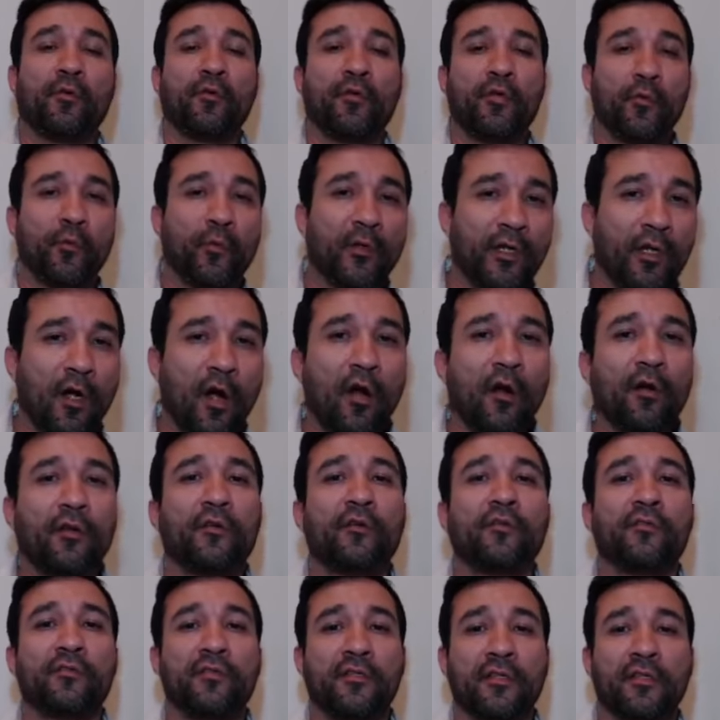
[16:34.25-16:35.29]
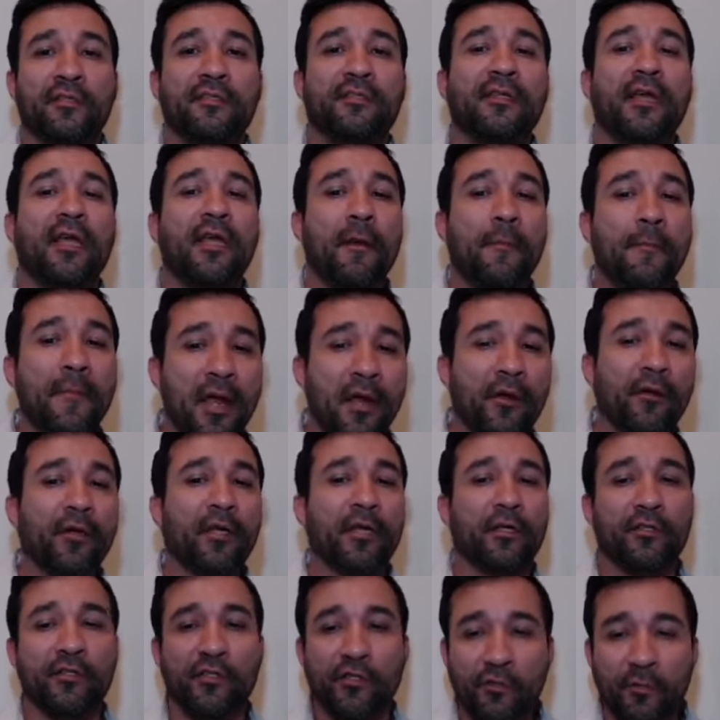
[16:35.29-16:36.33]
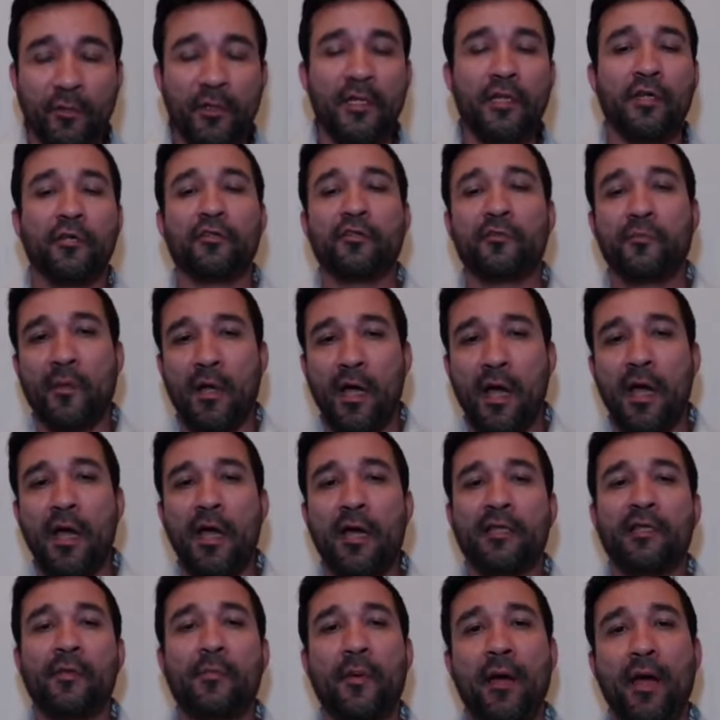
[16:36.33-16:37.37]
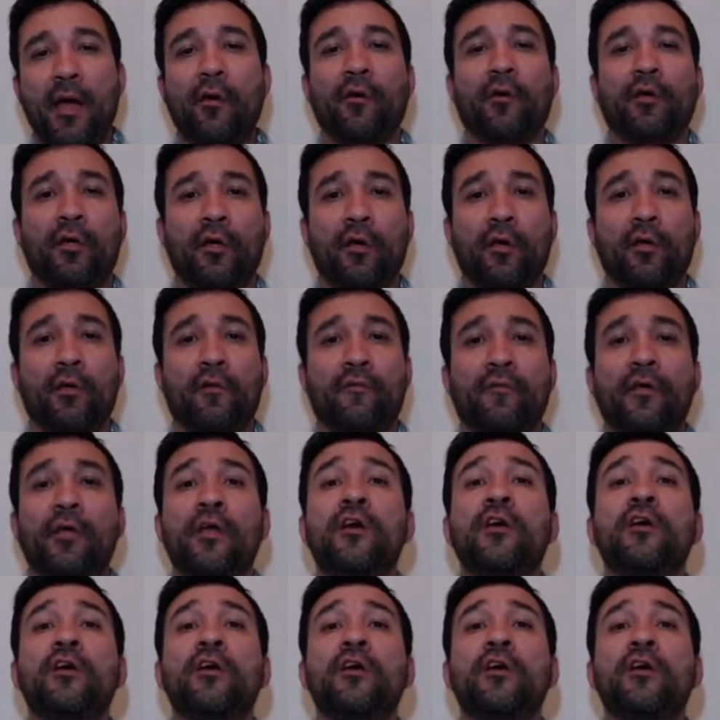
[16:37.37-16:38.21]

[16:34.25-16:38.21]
or you read articles that say America is three years behind the power curve